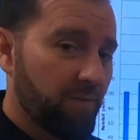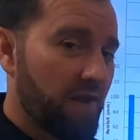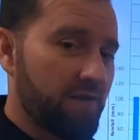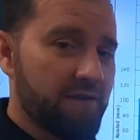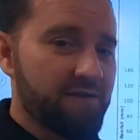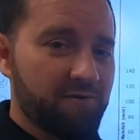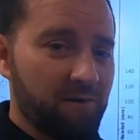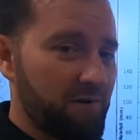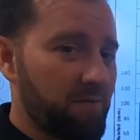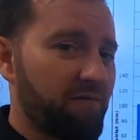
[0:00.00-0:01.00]
And this
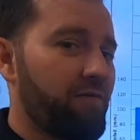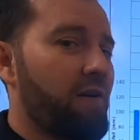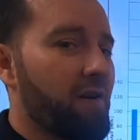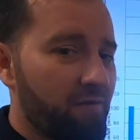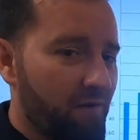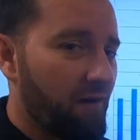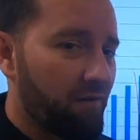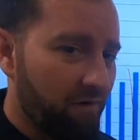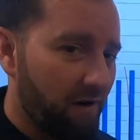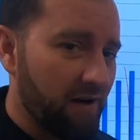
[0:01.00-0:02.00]
tripped up a very, very,
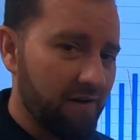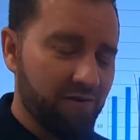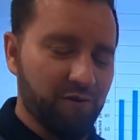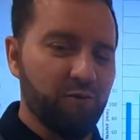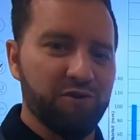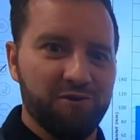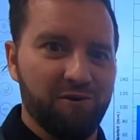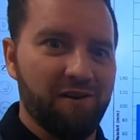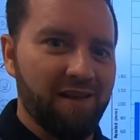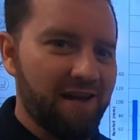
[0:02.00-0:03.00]
very good
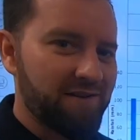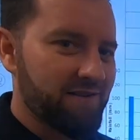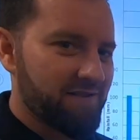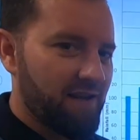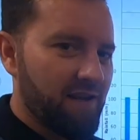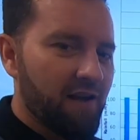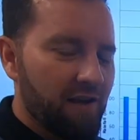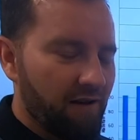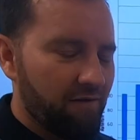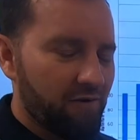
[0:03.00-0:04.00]
student in HSC
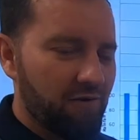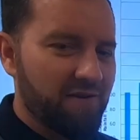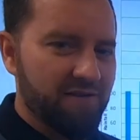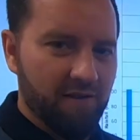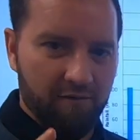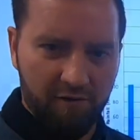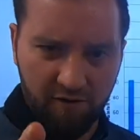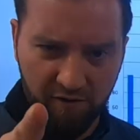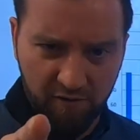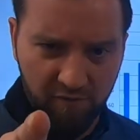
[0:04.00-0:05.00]
a few years ago, and you
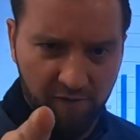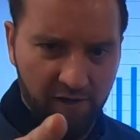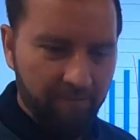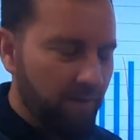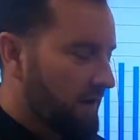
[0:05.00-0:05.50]
know who you are.